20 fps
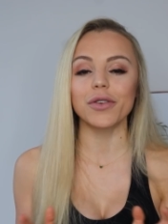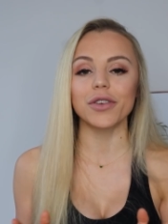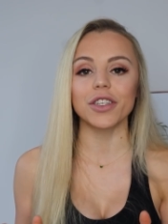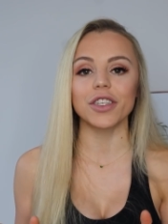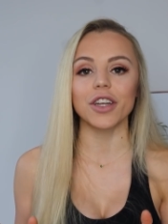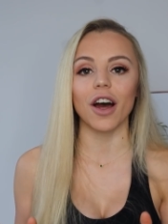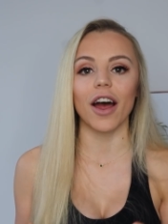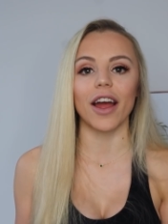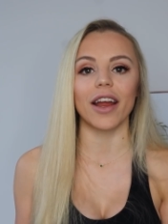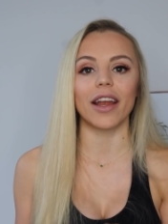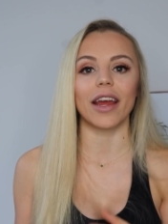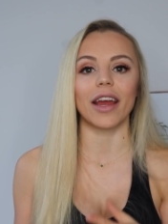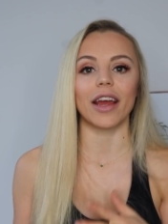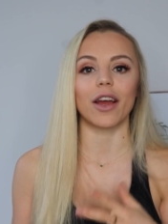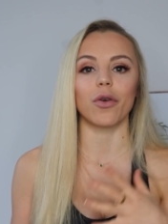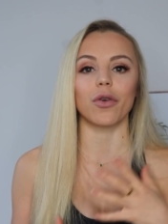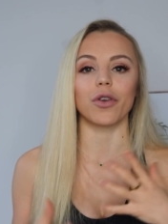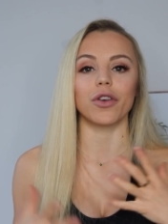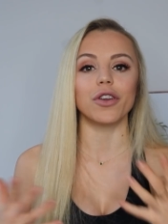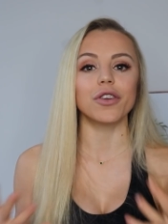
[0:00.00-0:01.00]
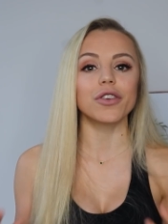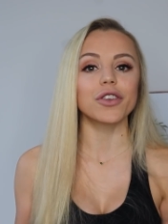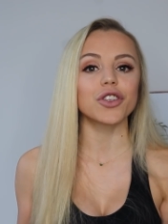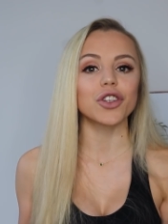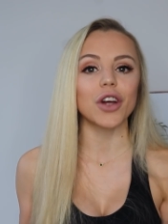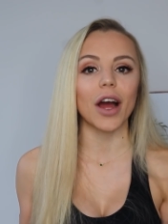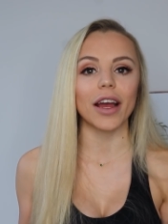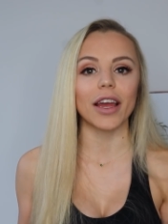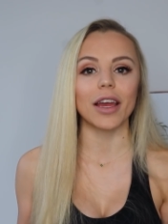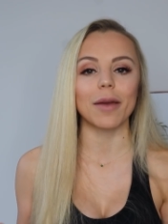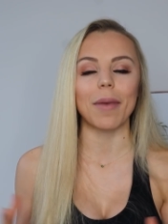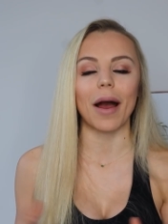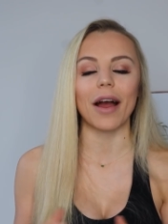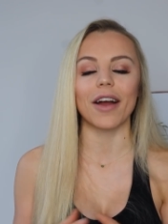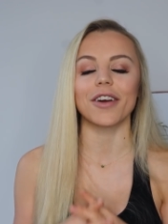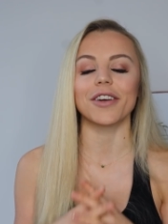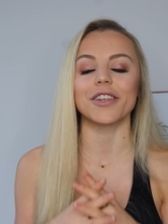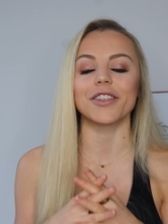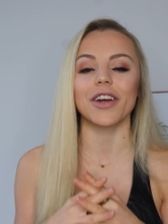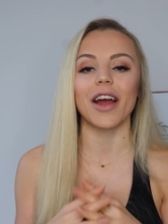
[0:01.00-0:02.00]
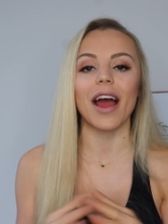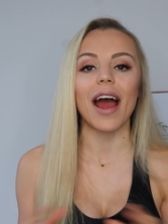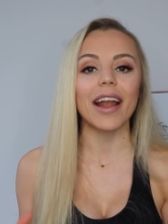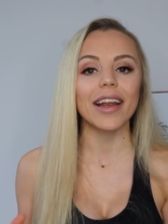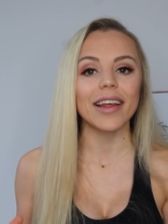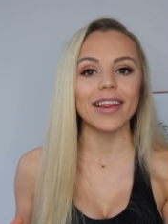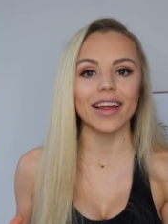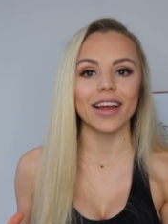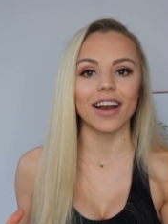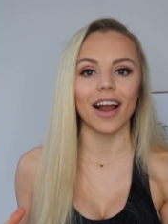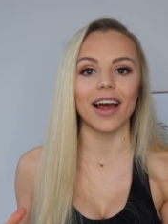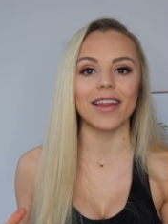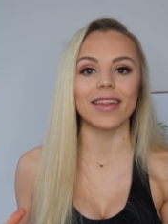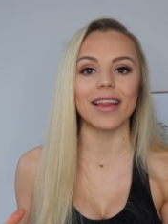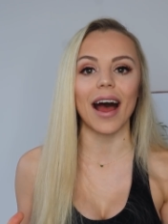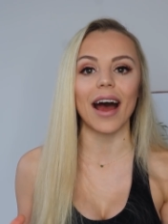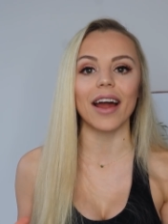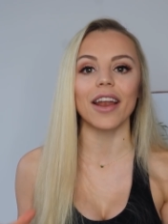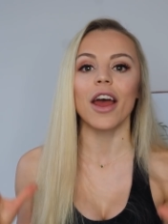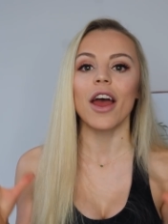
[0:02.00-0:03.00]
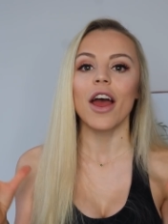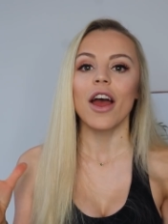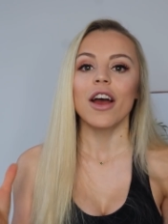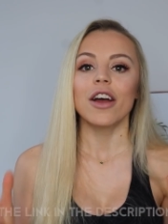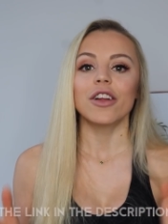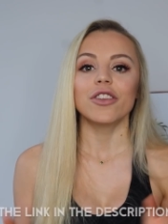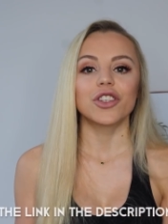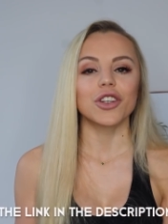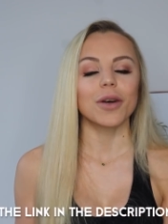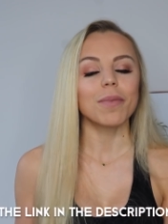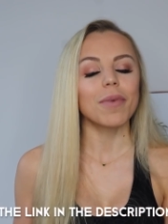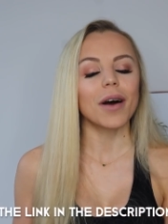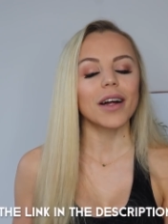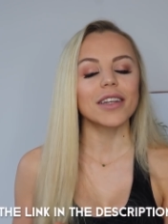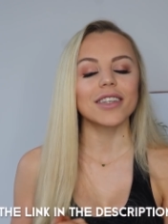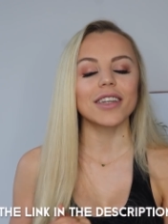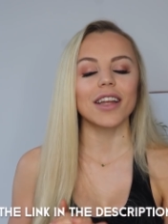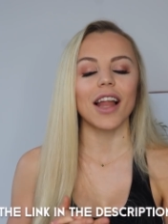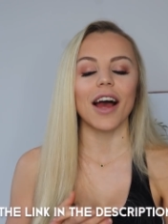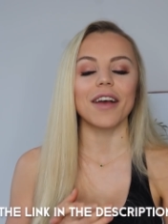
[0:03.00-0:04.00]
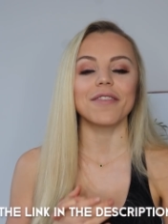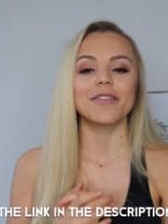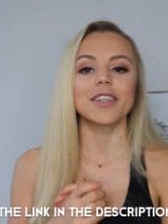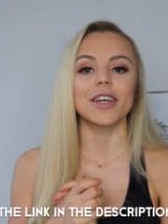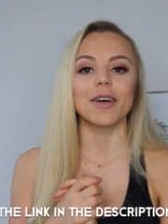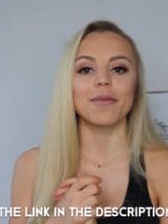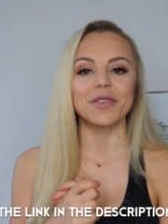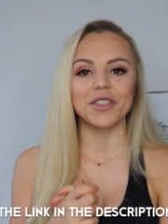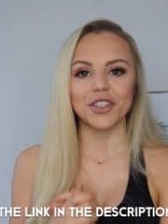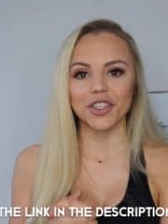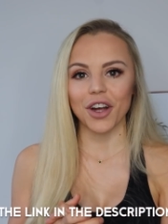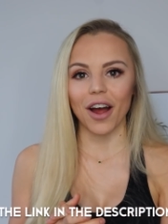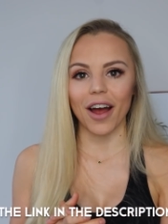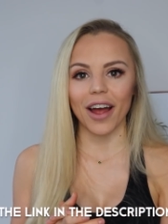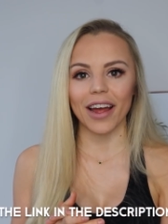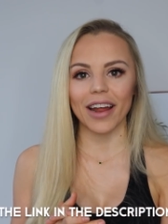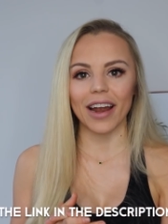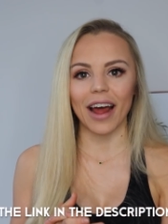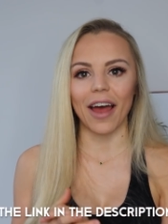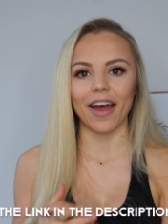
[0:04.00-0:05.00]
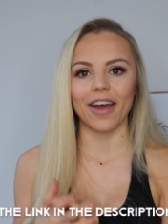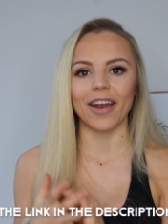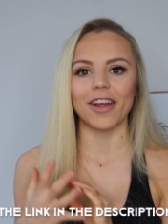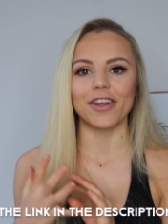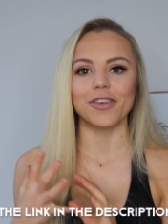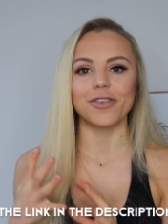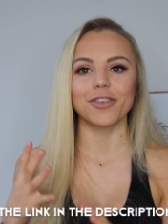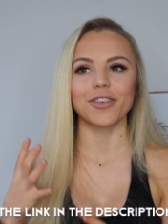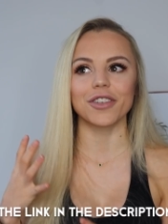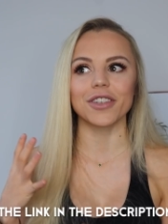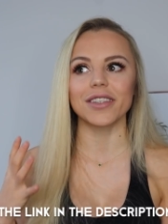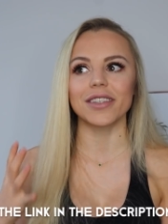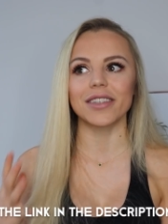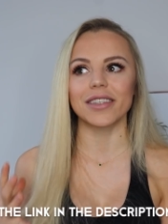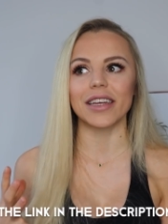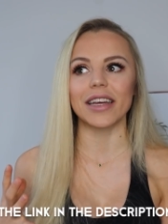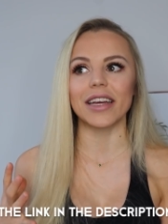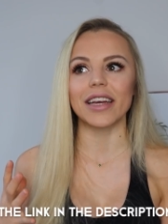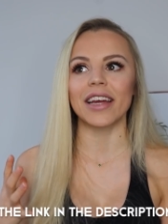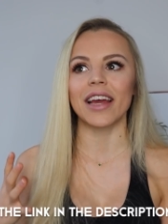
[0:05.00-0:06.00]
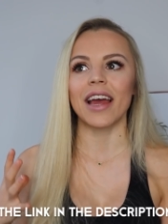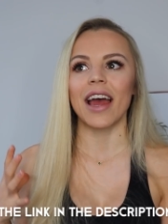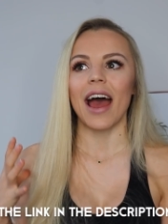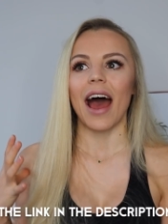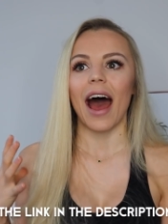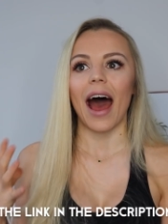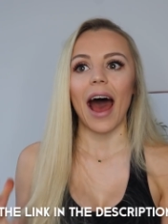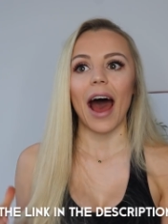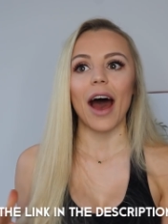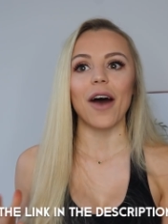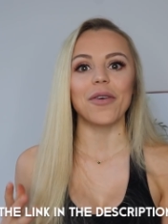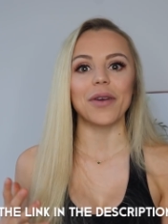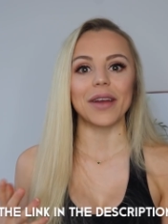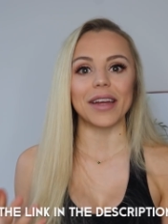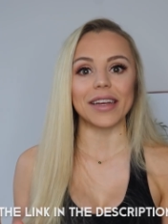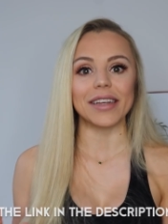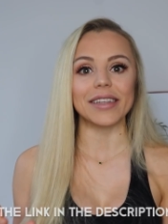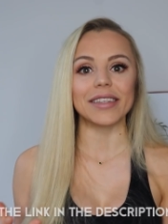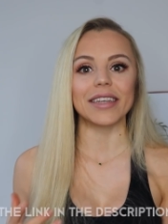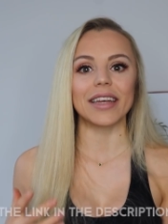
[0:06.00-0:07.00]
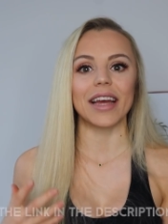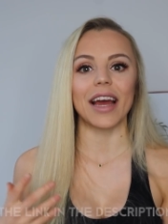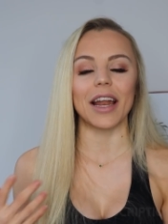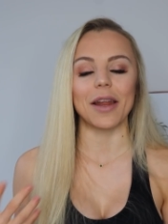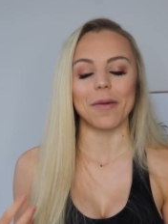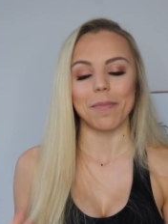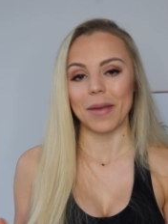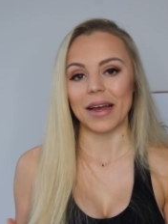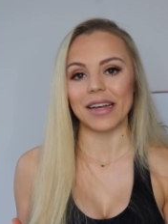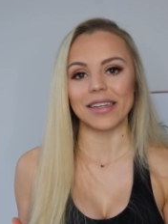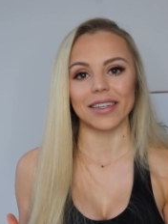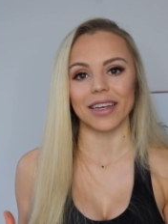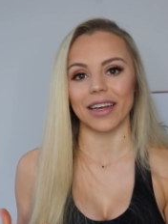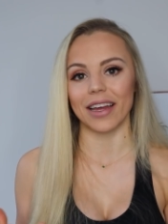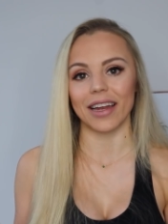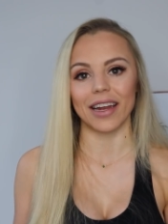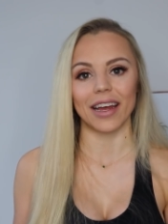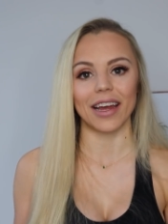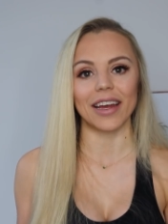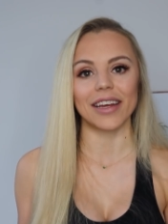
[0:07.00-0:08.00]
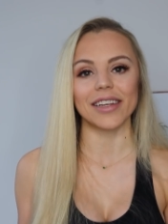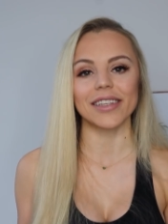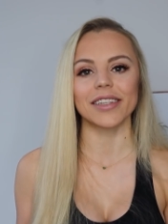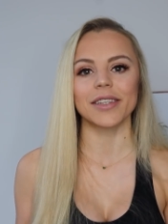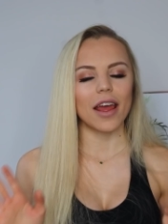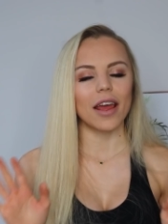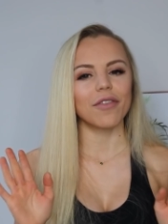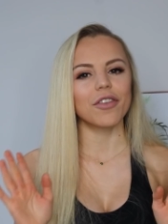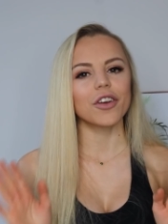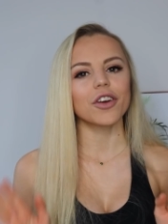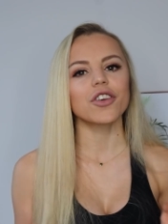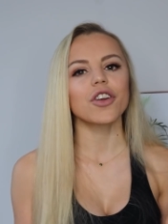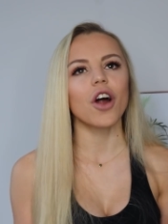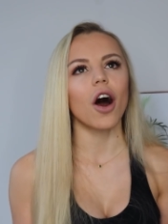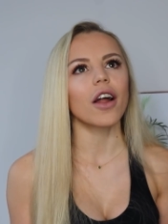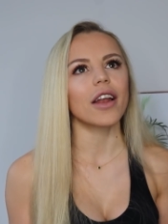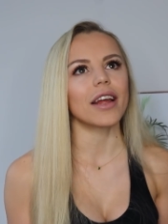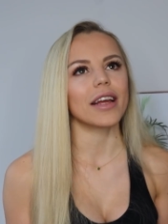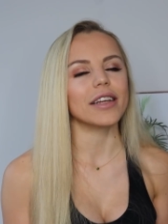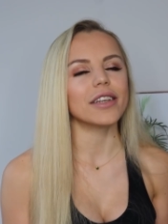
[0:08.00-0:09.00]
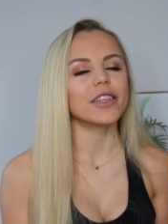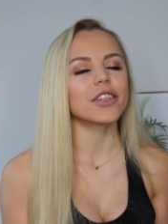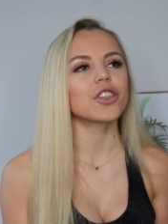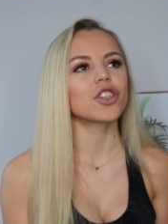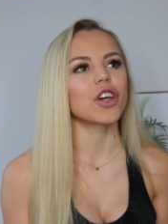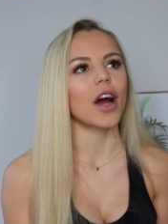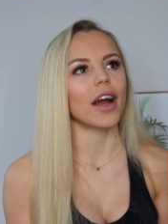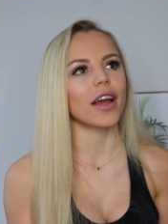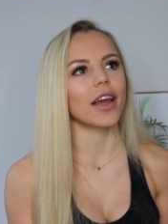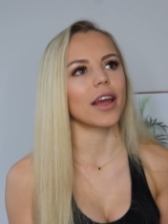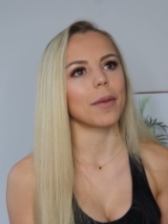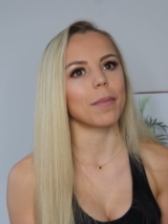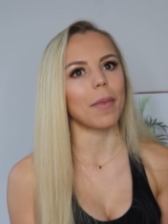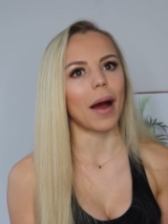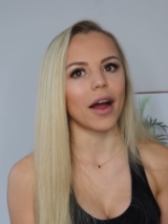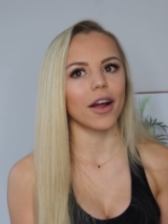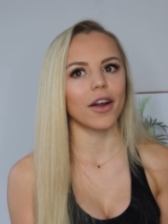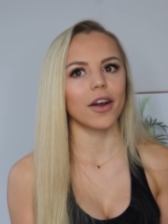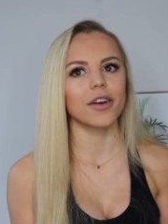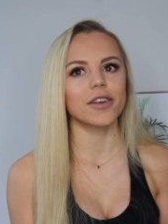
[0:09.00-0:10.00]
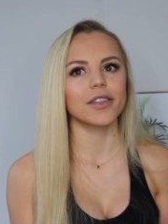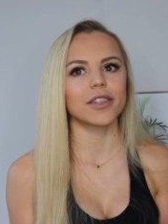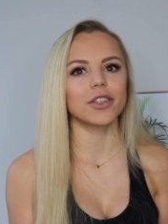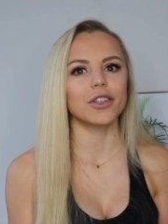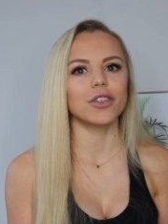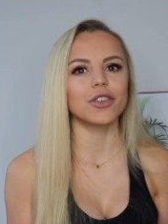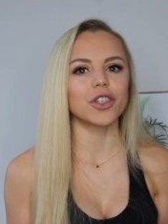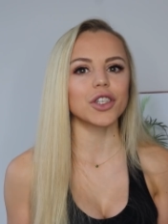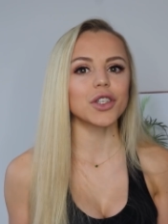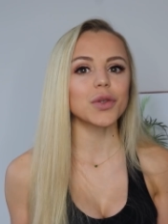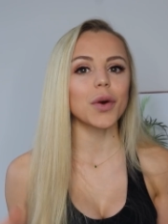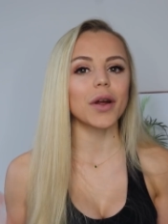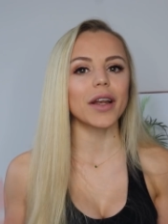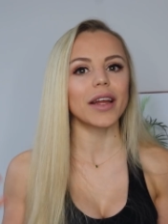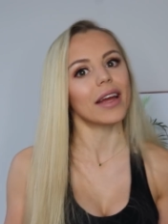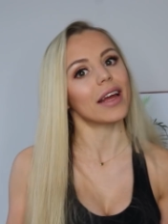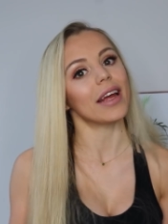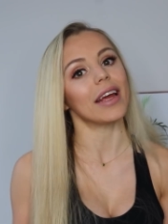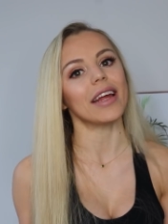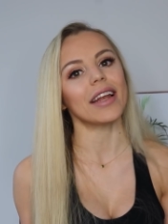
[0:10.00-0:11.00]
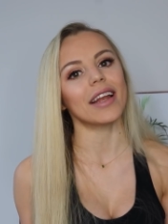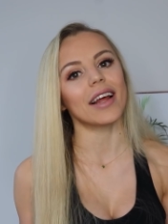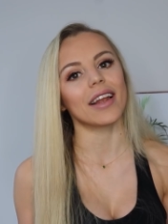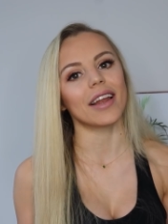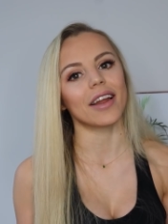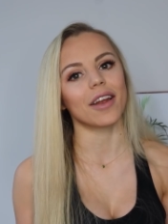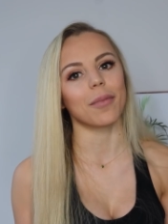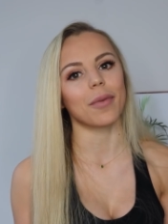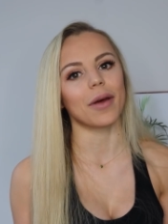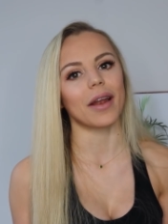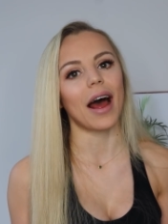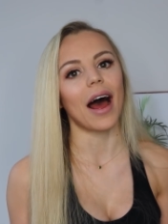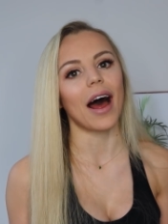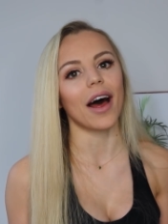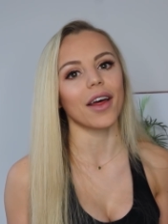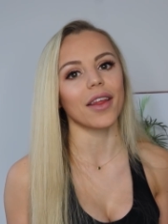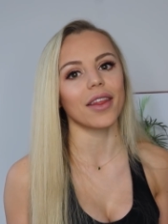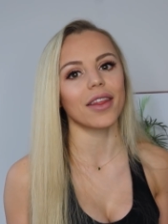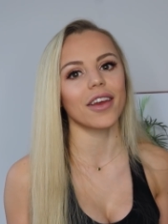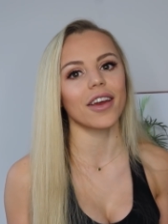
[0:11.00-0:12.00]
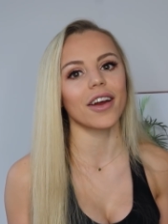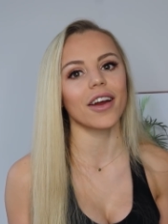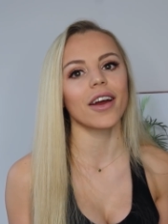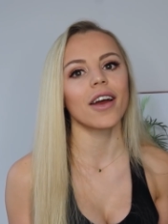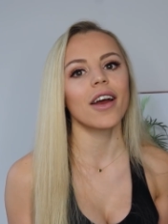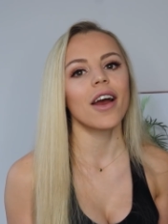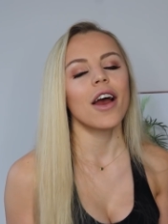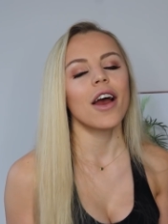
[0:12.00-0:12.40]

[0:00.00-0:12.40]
to dieting or new to tracking macros or anything like that, jump onto Lifesum, try it out, and you'll just see how easy and amazing it is. If you're not into tracking macros and you just want to eat a little bit healthier,